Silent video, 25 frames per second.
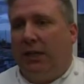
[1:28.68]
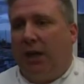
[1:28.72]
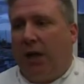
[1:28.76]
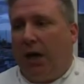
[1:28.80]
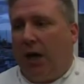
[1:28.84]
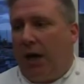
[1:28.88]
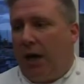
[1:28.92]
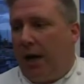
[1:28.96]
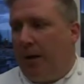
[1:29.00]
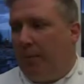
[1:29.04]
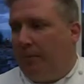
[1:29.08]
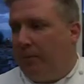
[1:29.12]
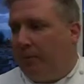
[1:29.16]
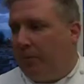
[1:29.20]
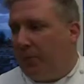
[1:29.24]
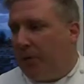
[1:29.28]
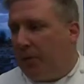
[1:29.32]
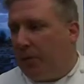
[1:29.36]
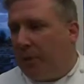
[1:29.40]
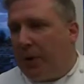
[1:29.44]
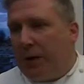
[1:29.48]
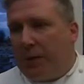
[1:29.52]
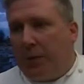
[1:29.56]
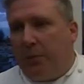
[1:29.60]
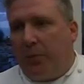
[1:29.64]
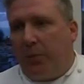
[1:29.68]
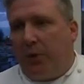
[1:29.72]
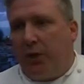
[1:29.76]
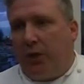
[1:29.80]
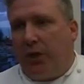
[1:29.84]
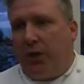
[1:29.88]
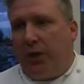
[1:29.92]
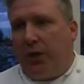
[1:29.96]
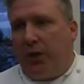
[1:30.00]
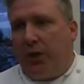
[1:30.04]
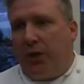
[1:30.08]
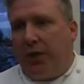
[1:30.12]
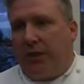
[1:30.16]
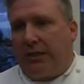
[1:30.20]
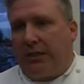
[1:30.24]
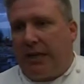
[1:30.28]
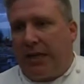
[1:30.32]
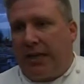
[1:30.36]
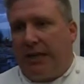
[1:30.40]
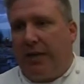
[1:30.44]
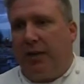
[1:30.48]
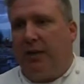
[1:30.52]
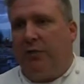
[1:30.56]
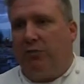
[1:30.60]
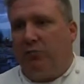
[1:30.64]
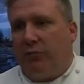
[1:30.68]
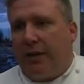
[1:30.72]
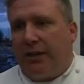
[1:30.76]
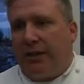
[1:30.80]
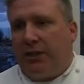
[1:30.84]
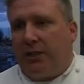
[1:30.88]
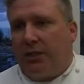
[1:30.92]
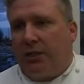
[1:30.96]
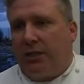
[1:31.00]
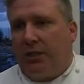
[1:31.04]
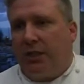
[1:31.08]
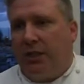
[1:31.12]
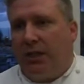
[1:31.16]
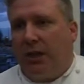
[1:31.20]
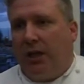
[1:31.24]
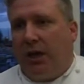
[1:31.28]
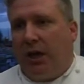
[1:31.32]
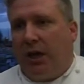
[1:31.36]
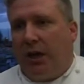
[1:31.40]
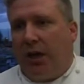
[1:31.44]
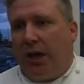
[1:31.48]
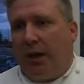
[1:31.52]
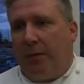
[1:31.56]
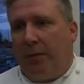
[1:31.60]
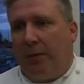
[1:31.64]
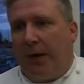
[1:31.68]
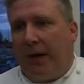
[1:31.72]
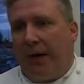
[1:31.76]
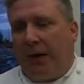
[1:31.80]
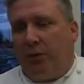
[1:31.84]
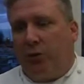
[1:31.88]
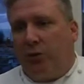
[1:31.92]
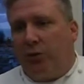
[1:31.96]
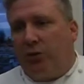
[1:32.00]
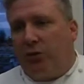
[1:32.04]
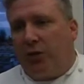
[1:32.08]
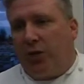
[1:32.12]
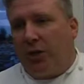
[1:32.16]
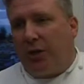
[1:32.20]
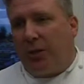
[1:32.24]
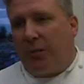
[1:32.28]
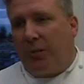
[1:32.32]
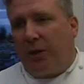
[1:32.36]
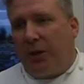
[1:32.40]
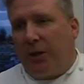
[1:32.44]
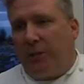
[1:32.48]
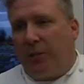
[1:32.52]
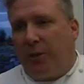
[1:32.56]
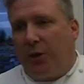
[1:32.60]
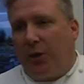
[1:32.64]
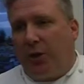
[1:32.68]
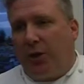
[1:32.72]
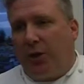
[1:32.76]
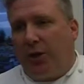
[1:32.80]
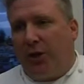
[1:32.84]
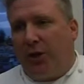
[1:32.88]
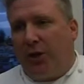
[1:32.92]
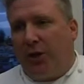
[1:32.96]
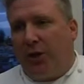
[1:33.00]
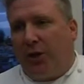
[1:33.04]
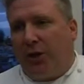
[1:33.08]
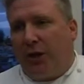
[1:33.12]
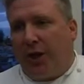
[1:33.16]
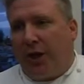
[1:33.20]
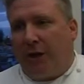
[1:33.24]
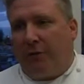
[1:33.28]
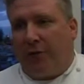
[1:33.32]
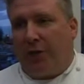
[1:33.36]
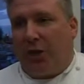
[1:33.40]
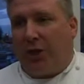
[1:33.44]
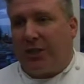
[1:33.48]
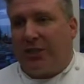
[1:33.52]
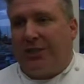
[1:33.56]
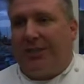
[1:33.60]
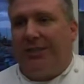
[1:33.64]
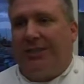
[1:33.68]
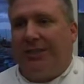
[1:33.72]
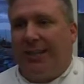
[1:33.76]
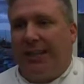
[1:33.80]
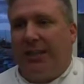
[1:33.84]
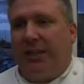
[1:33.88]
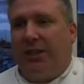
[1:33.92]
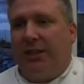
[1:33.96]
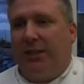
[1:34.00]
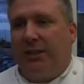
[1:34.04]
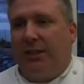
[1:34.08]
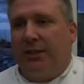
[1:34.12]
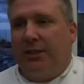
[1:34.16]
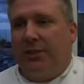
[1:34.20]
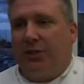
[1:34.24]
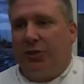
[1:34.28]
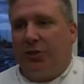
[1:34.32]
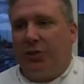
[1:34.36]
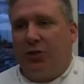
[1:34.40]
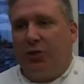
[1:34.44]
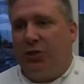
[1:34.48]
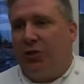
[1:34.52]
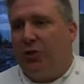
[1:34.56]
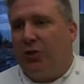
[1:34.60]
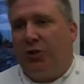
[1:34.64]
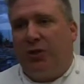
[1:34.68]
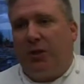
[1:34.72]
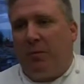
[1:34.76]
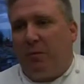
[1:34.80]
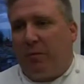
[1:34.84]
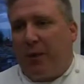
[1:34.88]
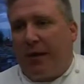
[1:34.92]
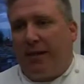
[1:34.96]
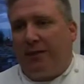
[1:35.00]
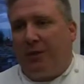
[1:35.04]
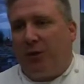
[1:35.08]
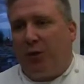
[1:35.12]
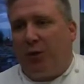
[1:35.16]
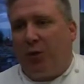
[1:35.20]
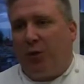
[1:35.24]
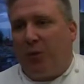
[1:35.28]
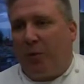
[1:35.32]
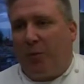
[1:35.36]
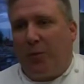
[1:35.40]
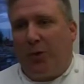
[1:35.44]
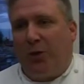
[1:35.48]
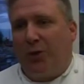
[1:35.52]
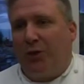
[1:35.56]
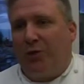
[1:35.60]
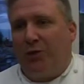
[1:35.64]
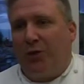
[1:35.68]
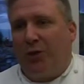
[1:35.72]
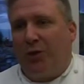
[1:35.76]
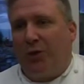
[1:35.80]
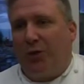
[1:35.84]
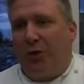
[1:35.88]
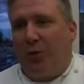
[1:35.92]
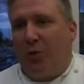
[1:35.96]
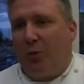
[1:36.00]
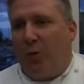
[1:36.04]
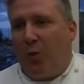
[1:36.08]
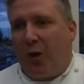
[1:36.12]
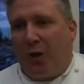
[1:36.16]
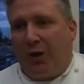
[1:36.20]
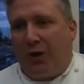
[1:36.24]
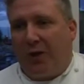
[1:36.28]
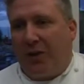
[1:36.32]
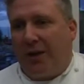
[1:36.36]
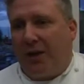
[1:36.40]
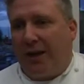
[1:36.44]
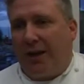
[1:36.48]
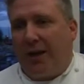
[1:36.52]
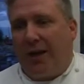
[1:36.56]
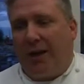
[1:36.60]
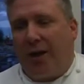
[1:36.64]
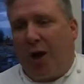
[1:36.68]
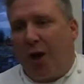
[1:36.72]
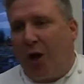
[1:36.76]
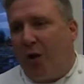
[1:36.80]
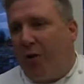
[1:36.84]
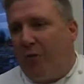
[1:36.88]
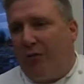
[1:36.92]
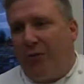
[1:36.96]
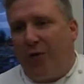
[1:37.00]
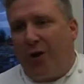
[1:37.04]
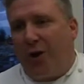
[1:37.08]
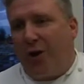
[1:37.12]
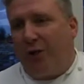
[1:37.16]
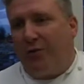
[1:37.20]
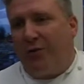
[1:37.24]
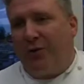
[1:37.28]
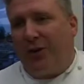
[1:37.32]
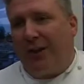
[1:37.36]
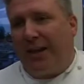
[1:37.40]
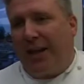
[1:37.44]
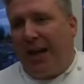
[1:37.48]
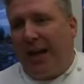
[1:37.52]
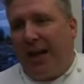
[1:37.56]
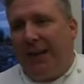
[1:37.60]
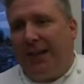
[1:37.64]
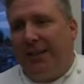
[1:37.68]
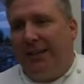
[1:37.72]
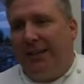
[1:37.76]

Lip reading: the people that are taking a risk and also the people that have got a skill. There's nothing better than a person doing one thing over and over again